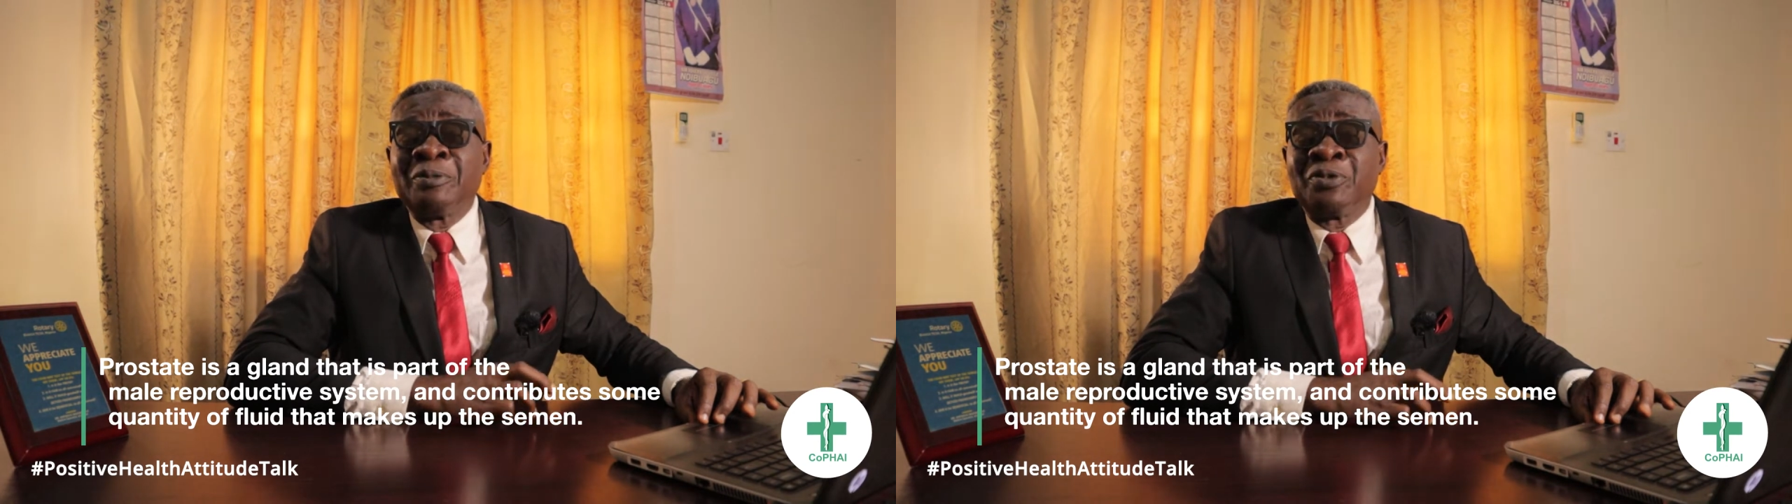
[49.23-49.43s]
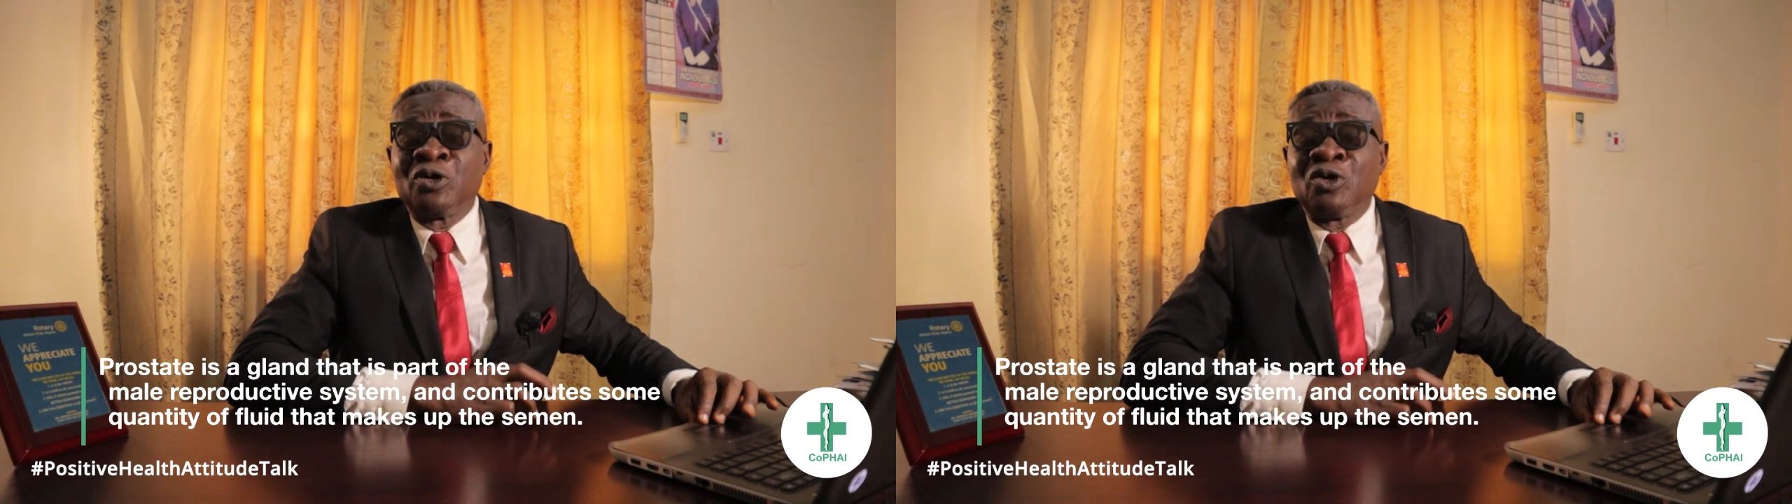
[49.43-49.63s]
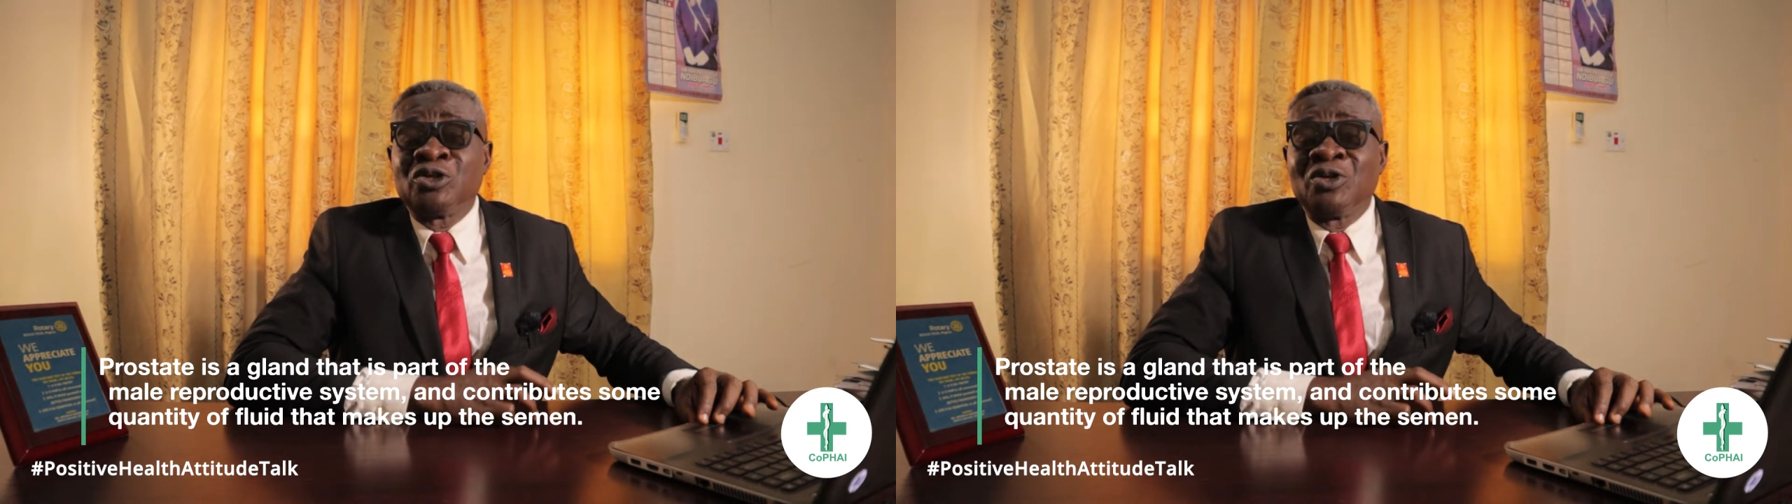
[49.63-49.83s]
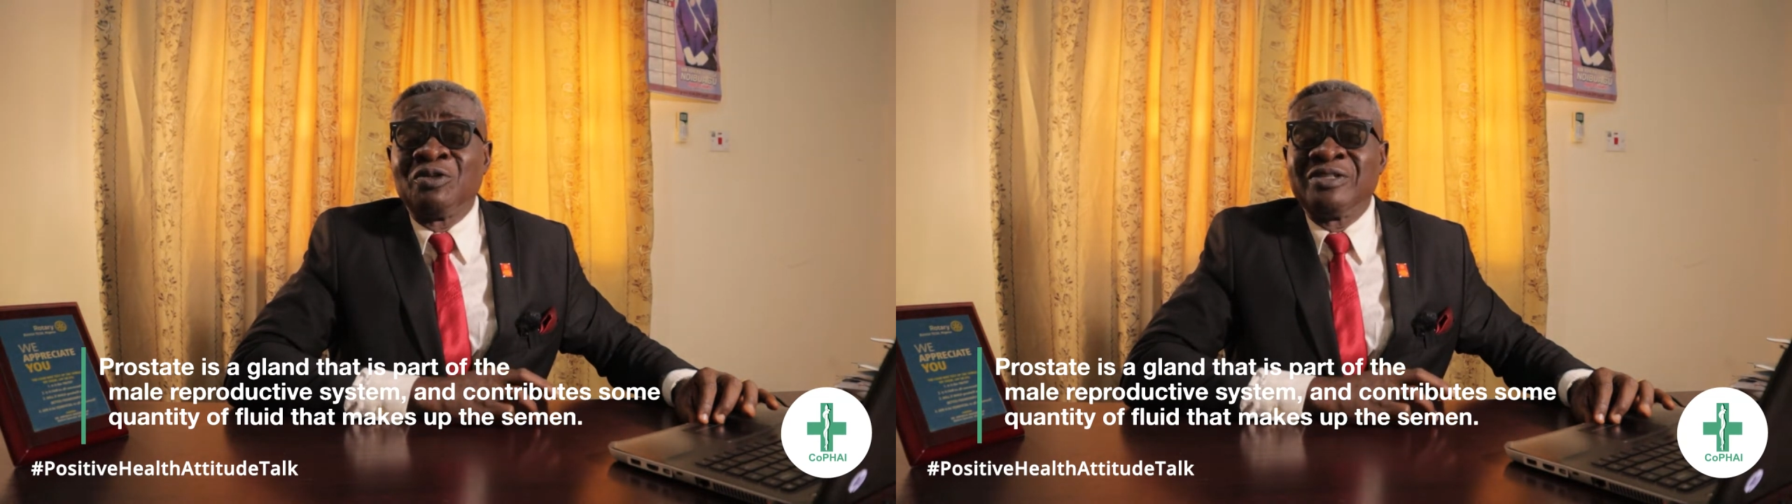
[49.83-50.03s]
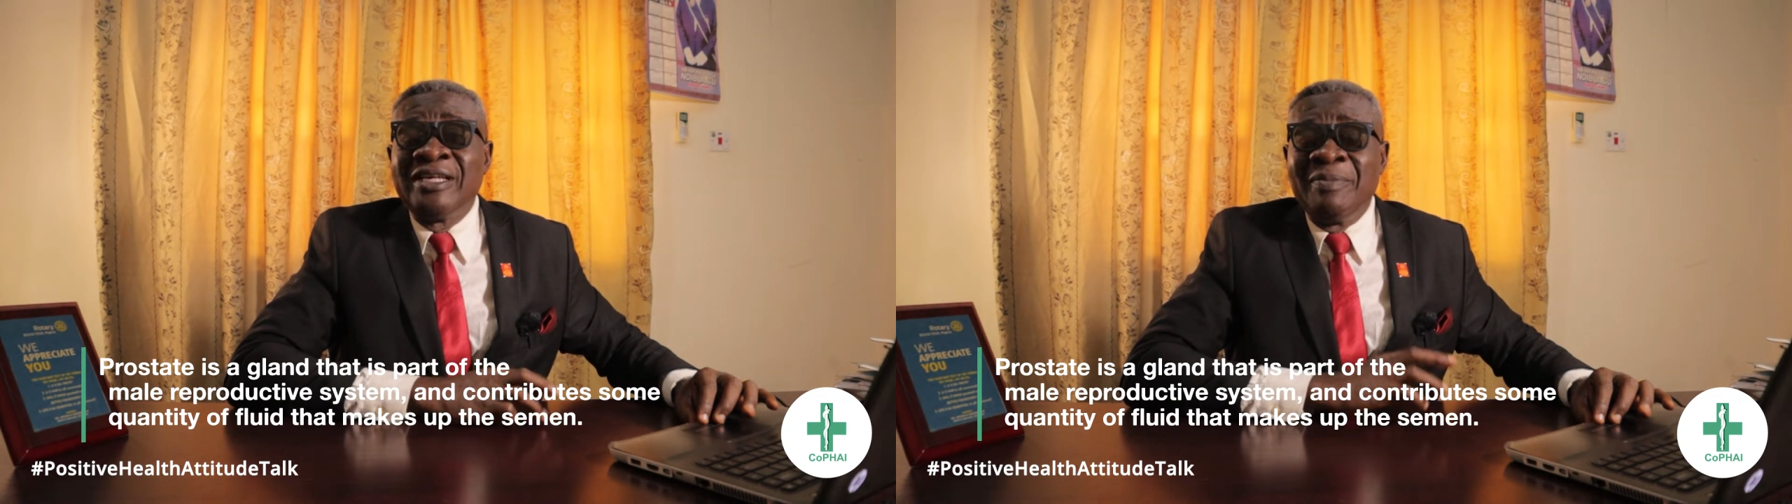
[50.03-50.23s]
in production
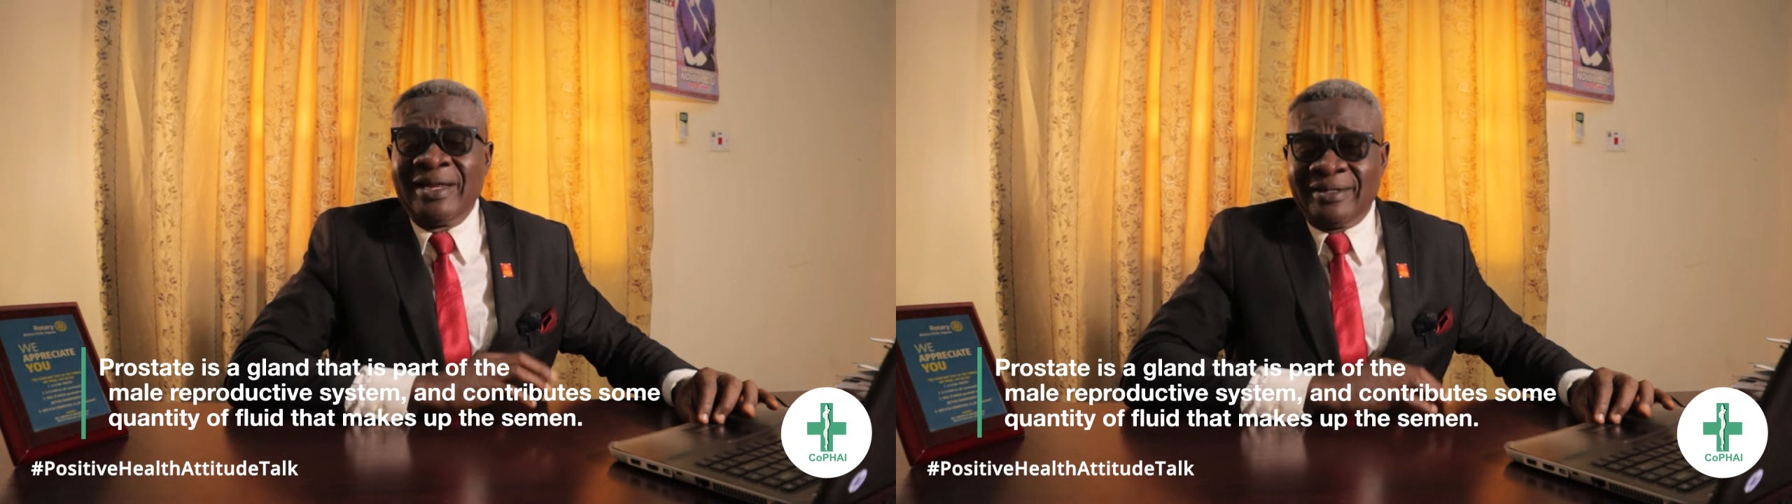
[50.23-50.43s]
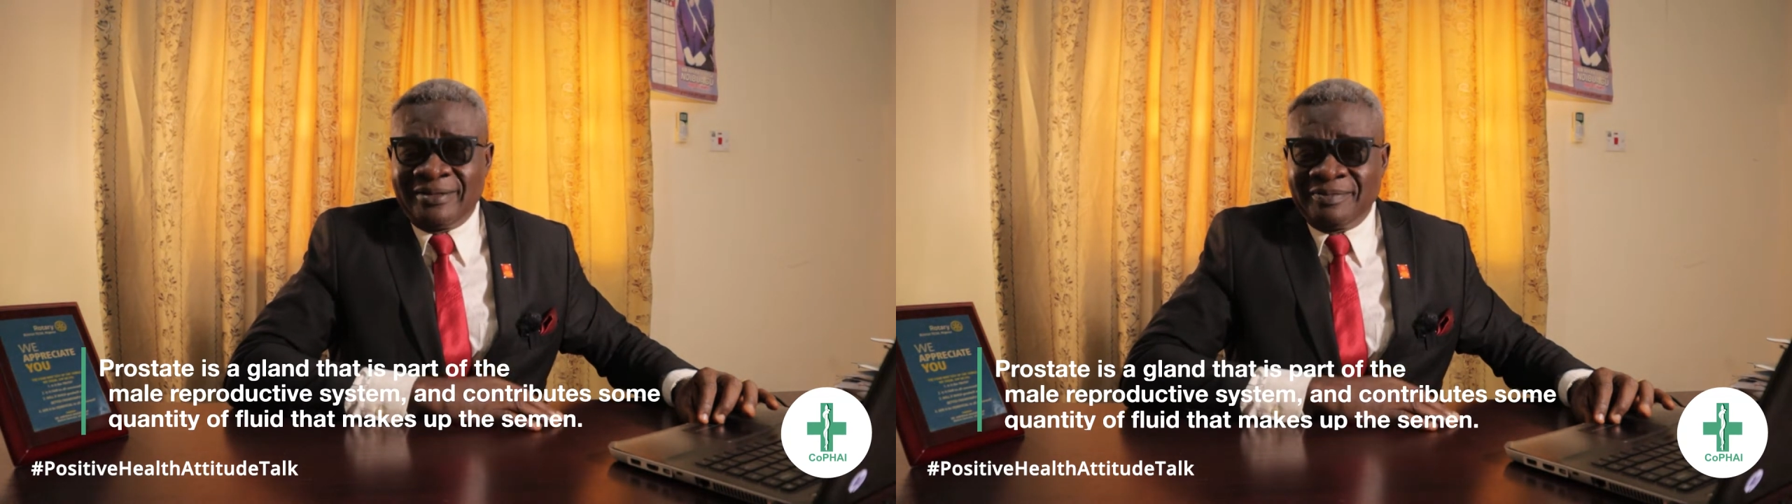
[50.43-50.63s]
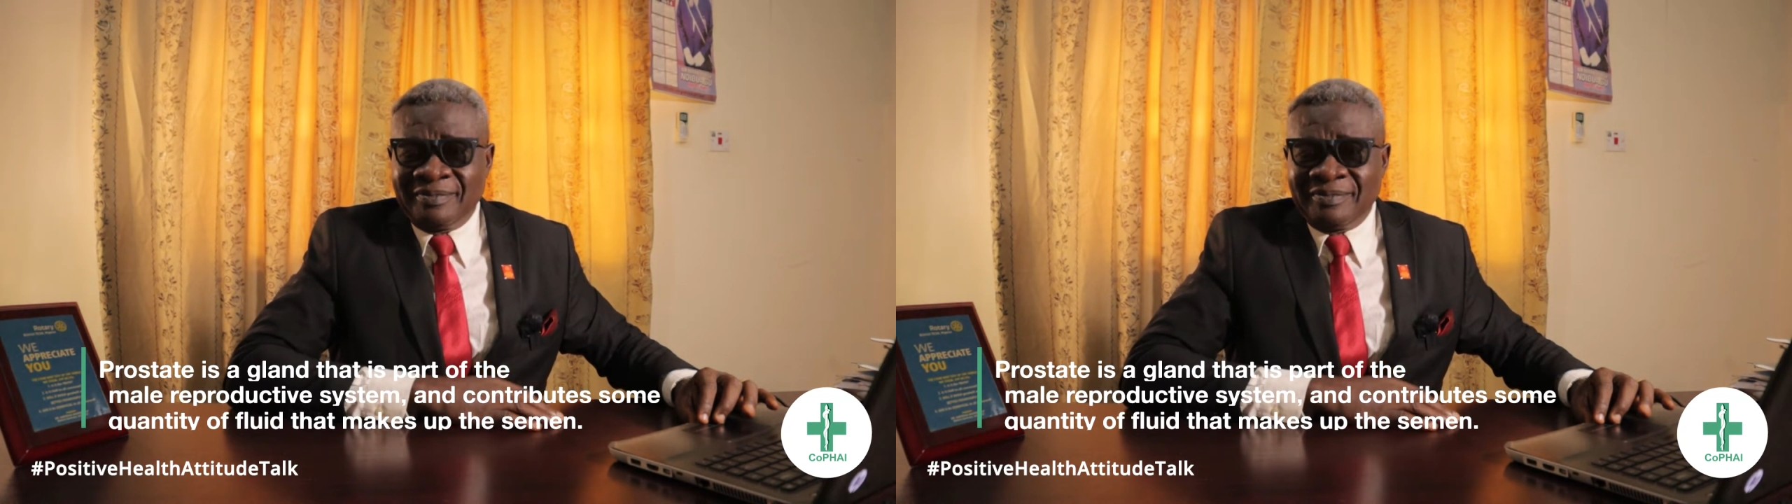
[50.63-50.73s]
of semen,